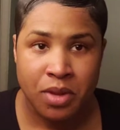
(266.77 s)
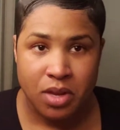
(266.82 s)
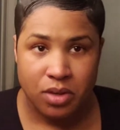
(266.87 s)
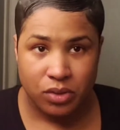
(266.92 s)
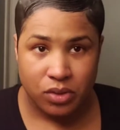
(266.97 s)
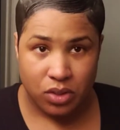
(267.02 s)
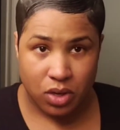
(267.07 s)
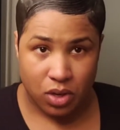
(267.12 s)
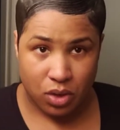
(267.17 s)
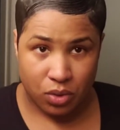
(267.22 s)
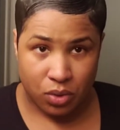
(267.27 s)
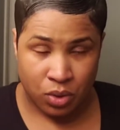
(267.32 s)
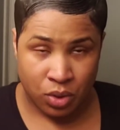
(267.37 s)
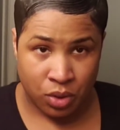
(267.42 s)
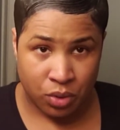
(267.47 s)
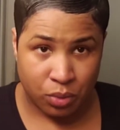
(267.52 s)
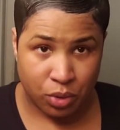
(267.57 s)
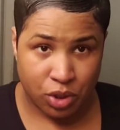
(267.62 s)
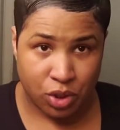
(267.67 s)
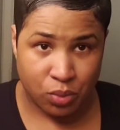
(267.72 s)
So
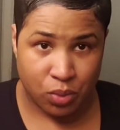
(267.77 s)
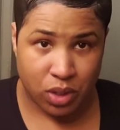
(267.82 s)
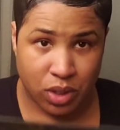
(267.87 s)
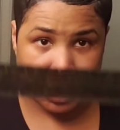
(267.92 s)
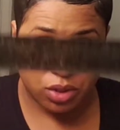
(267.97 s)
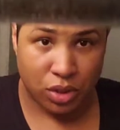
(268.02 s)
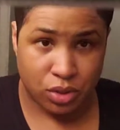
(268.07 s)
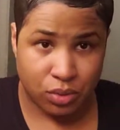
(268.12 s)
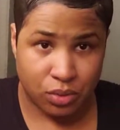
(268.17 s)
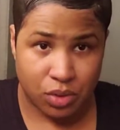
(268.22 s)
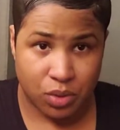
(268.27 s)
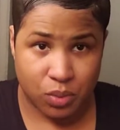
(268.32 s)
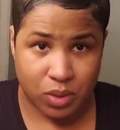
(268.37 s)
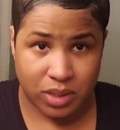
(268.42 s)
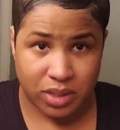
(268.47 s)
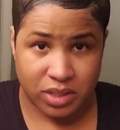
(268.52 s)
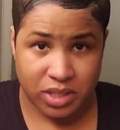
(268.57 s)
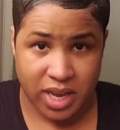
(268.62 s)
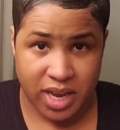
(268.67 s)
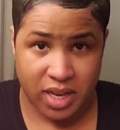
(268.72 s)
what you want to do, you
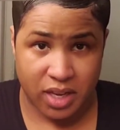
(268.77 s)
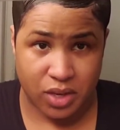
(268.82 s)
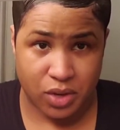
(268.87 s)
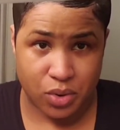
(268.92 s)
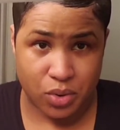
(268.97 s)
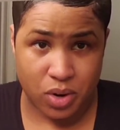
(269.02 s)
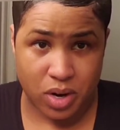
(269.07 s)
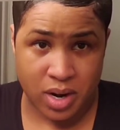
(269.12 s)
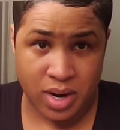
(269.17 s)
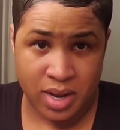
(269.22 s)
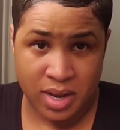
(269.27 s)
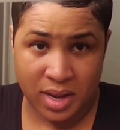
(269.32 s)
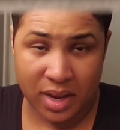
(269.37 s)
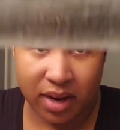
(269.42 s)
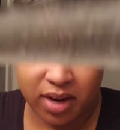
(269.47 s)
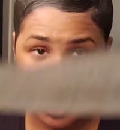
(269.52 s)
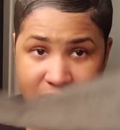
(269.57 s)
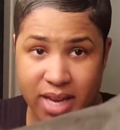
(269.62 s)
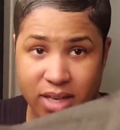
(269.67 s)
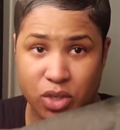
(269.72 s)
want to take your
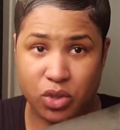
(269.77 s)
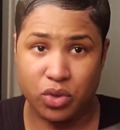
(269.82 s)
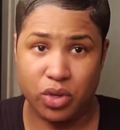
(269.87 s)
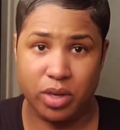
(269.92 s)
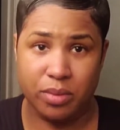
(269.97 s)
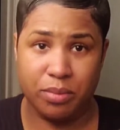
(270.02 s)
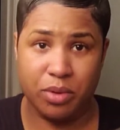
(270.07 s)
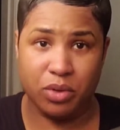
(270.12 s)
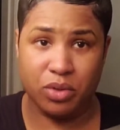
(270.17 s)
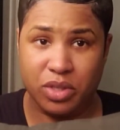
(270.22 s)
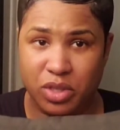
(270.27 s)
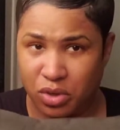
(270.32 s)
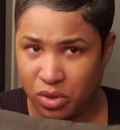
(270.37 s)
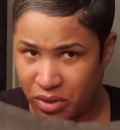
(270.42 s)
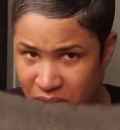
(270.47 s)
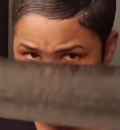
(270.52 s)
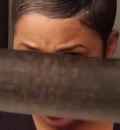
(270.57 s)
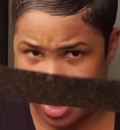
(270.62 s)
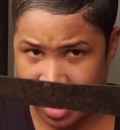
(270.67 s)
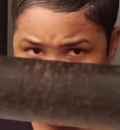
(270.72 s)
neck strip.
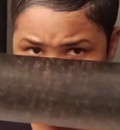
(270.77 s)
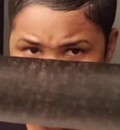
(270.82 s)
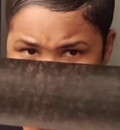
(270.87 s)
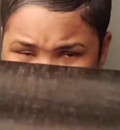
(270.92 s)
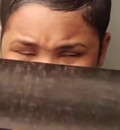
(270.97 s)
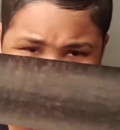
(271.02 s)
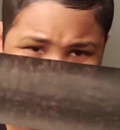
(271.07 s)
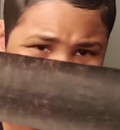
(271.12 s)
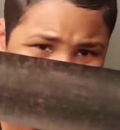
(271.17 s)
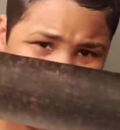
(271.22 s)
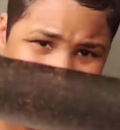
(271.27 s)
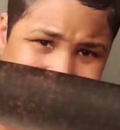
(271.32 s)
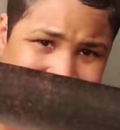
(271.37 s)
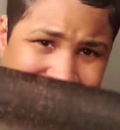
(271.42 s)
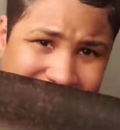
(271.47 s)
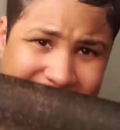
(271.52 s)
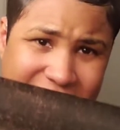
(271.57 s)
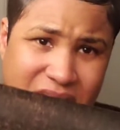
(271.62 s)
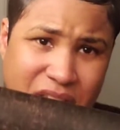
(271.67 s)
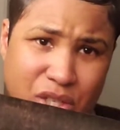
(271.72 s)
They come out like kind of
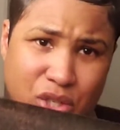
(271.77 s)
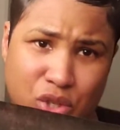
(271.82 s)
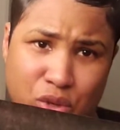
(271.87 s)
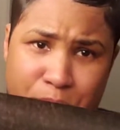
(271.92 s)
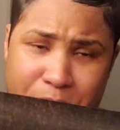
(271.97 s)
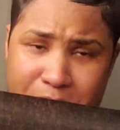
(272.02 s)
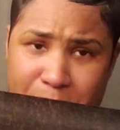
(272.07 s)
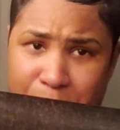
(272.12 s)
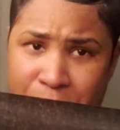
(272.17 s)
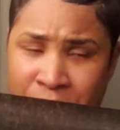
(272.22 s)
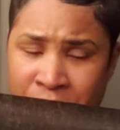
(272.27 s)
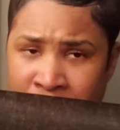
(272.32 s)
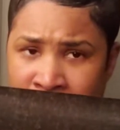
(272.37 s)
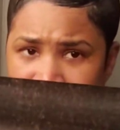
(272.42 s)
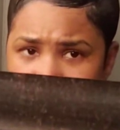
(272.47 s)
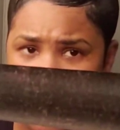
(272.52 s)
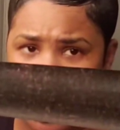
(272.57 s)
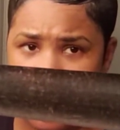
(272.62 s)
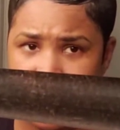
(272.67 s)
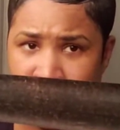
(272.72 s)
like a tissue paper.
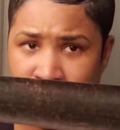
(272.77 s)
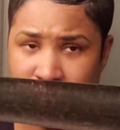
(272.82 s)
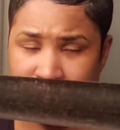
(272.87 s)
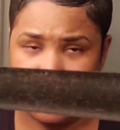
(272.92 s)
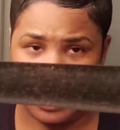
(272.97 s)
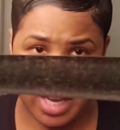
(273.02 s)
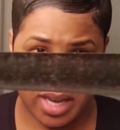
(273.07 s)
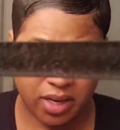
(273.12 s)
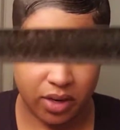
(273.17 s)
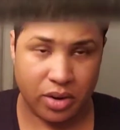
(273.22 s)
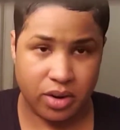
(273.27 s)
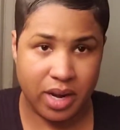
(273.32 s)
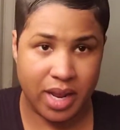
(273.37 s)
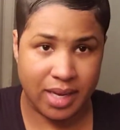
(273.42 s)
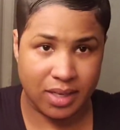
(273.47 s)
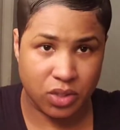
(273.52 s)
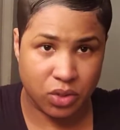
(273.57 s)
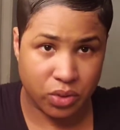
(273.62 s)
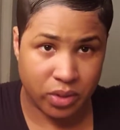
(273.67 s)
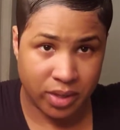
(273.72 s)
You want to take your
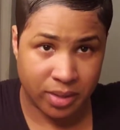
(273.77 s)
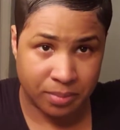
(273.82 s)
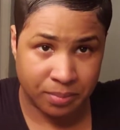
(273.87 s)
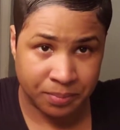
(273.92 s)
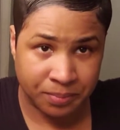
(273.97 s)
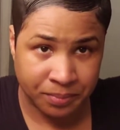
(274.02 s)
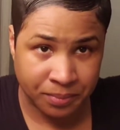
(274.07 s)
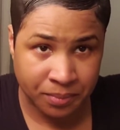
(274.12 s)
neck strip